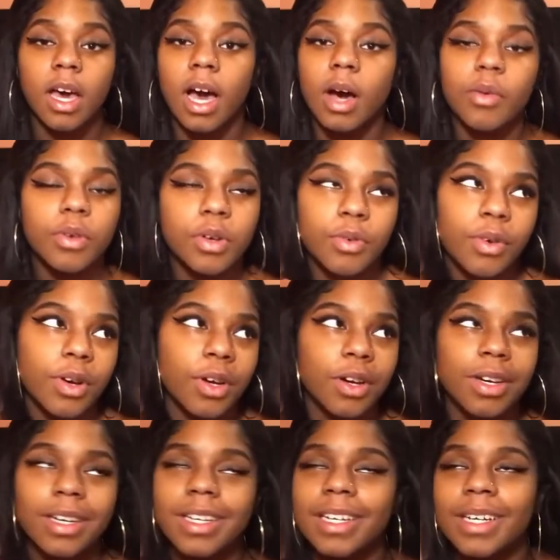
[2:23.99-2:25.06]
I wouldn't want to
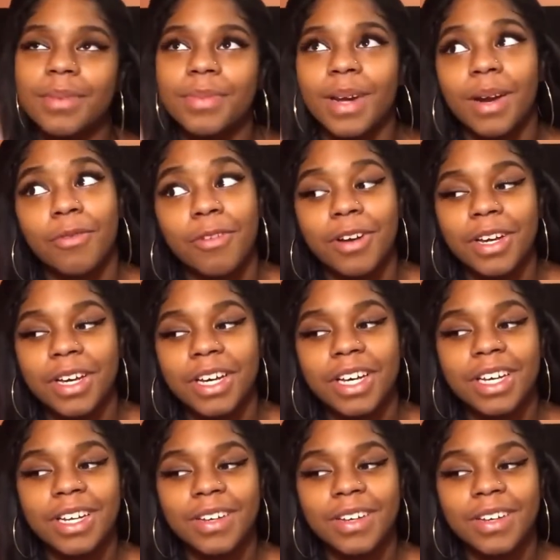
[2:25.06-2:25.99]
cut it, but I want to cut